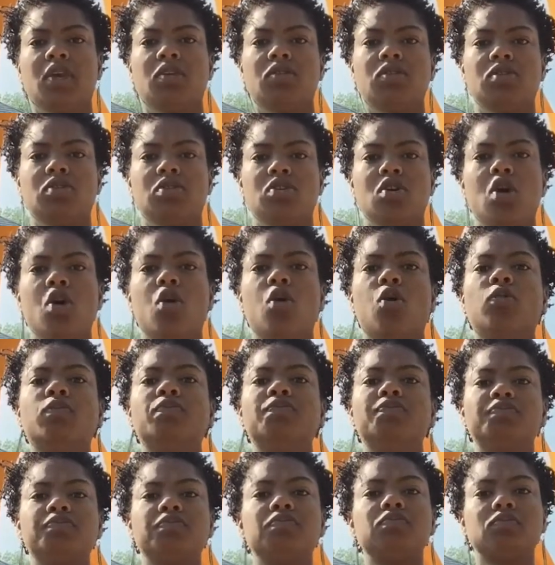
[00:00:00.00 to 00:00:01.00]
So
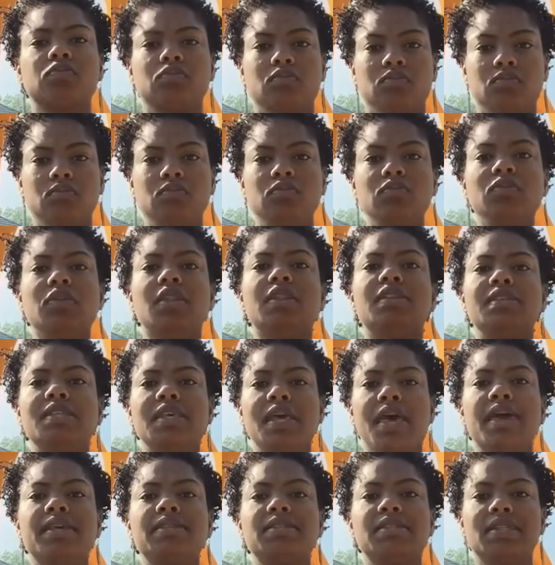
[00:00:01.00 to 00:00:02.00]

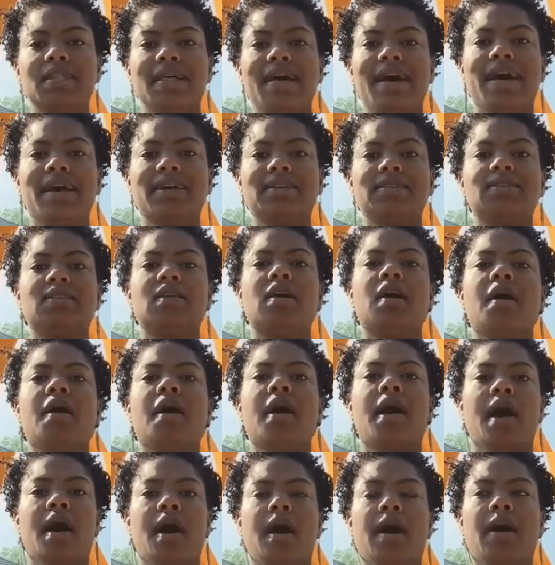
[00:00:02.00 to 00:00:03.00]
test locks,
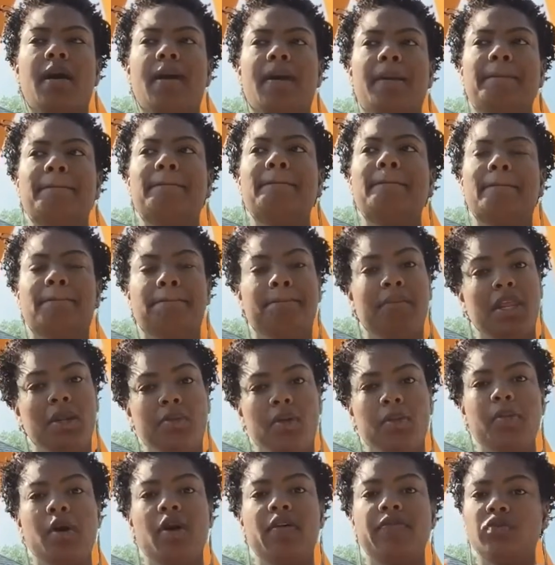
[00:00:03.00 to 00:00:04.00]

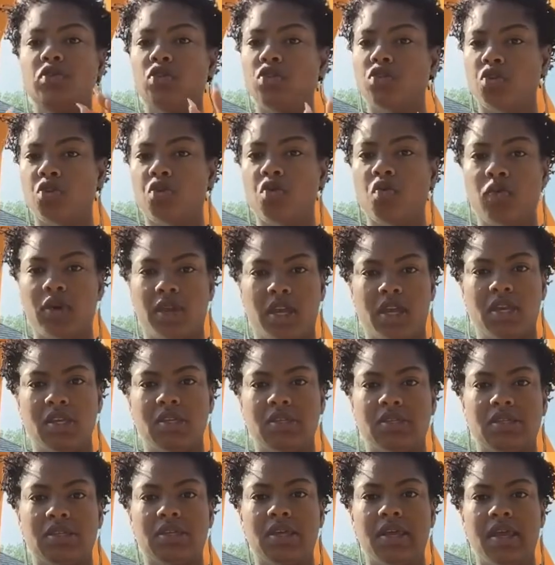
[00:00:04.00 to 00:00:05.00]
minimum of 2
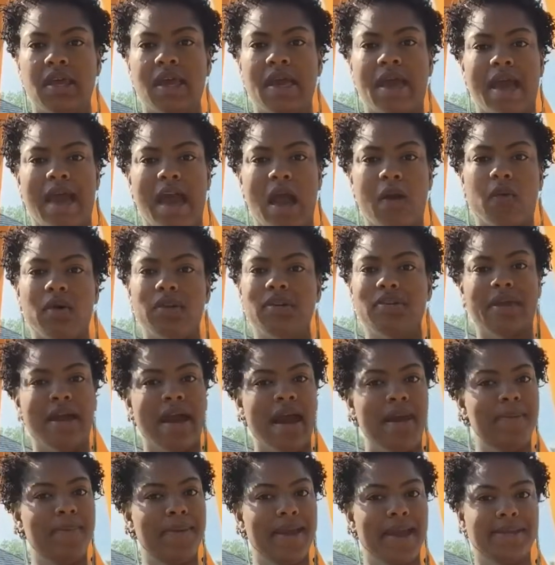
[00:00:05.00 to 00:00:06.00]
weeks. I would
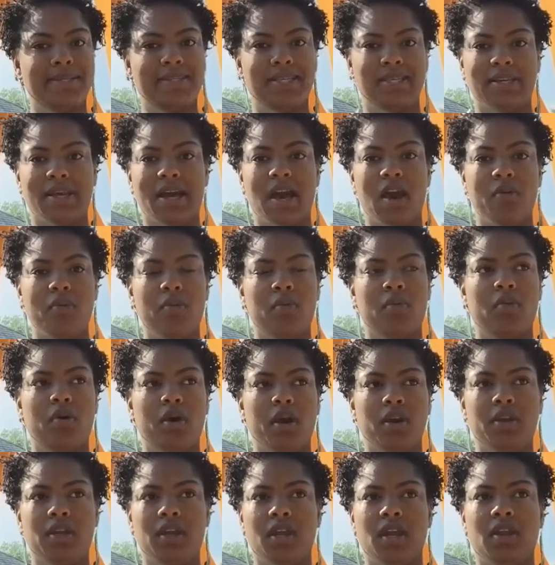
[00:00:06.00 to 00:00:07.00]
not max it out
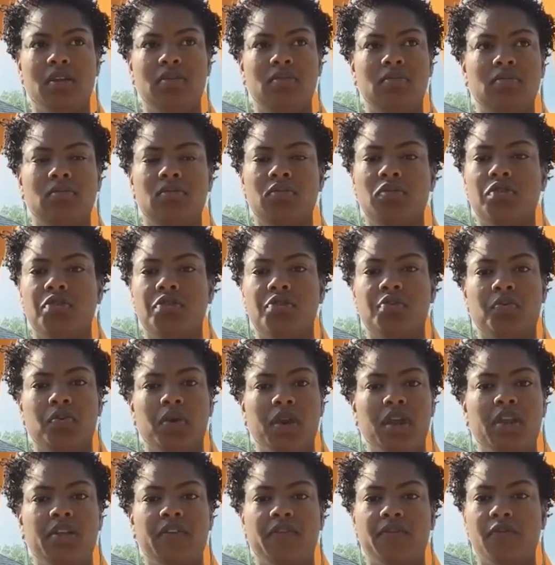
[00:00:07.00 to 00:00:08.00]
more than
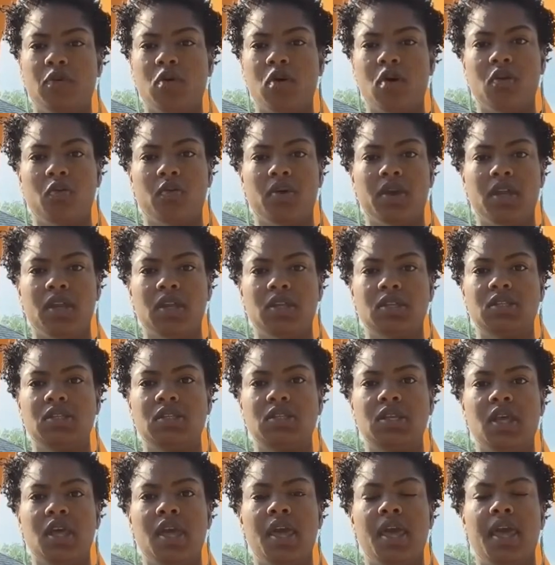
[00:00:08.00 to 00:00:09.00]
3 to 4
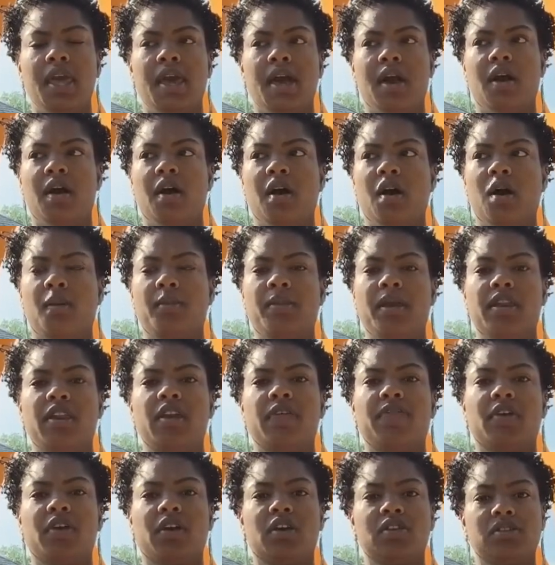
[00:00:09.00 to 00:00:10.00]
weeks. And
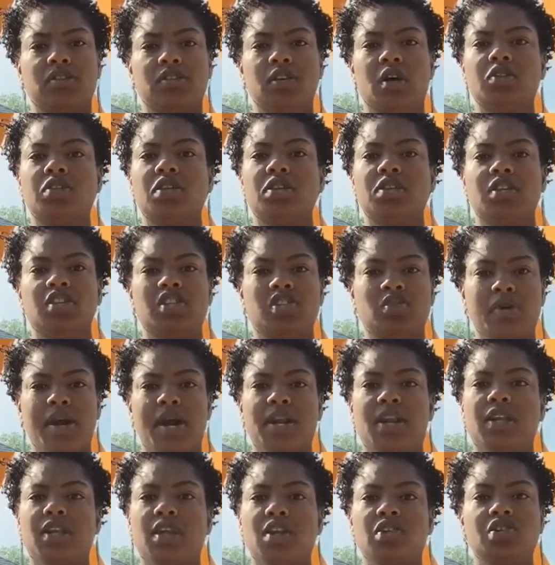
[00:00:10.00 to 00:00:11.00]
if a consultant is
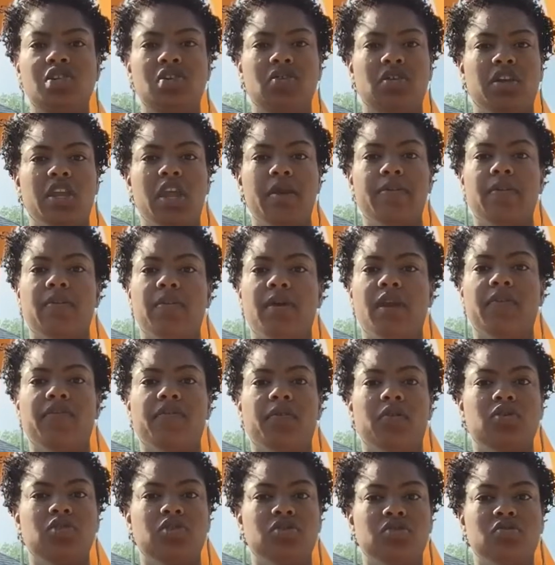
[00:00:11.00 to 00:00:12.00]
trying to get you to keep them in
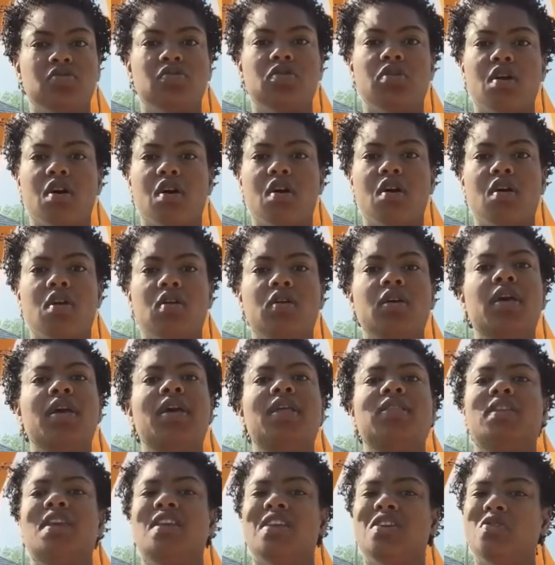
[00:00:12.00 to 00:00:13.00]
for too long,
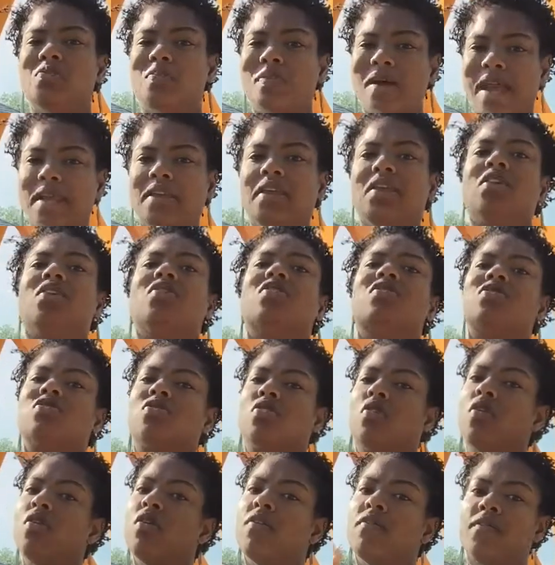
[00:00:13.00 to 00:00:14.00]
then you might need to just
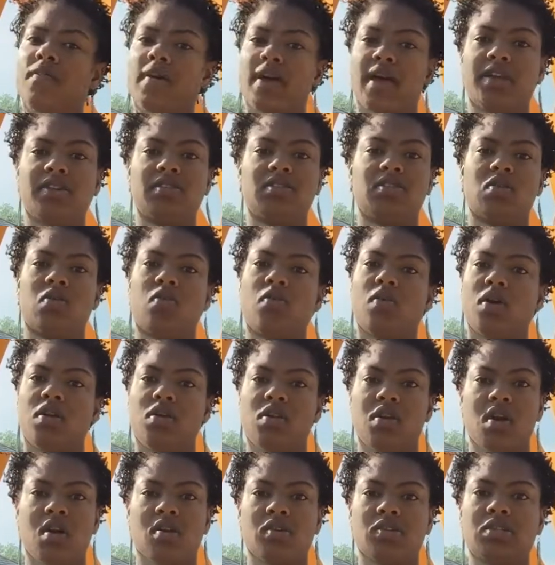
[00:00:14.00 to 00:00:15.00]
go and find
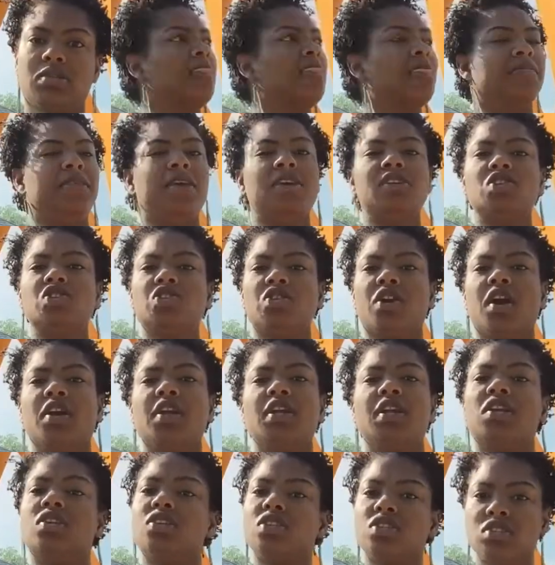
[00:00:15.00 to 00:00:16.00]
someone else. This
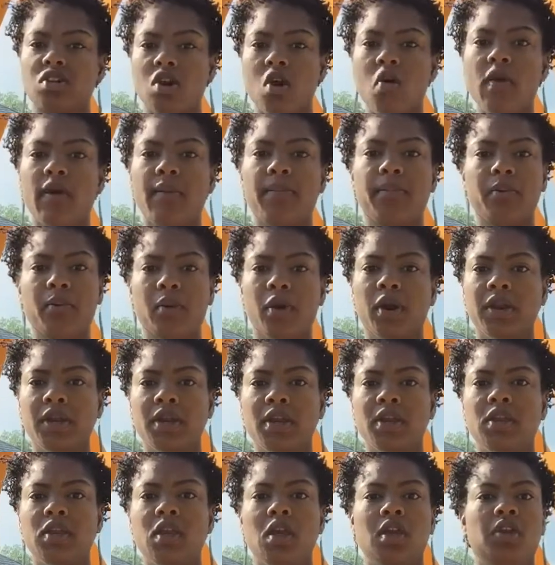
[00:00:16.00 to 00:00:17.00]
journey is so
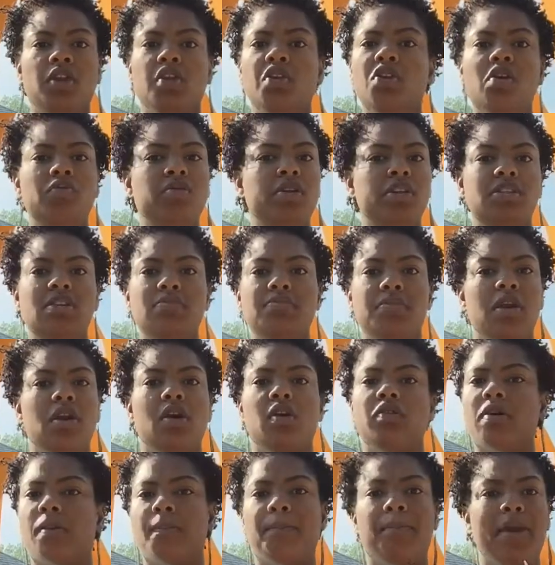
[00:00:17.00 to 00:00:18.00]
important. You don't need to be
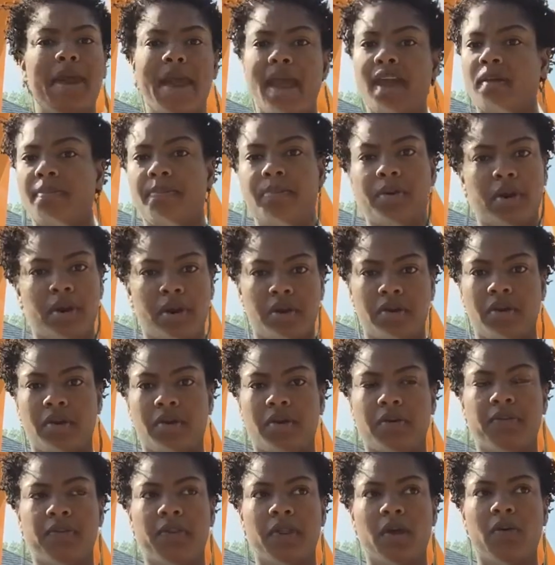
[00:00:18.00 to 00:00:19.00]
on the back burner,
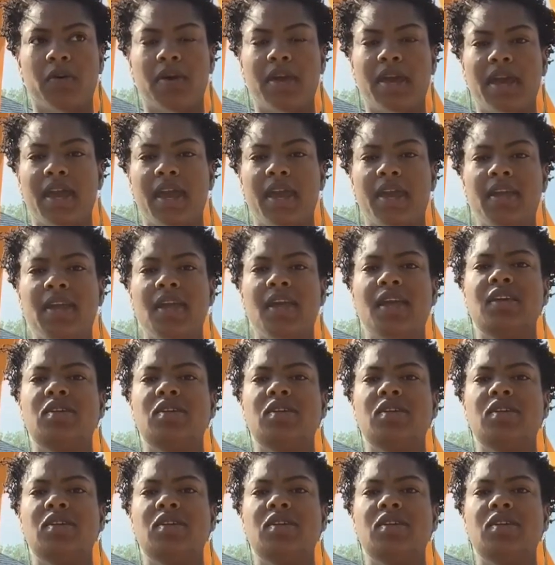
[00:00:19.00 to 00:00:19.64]
okay?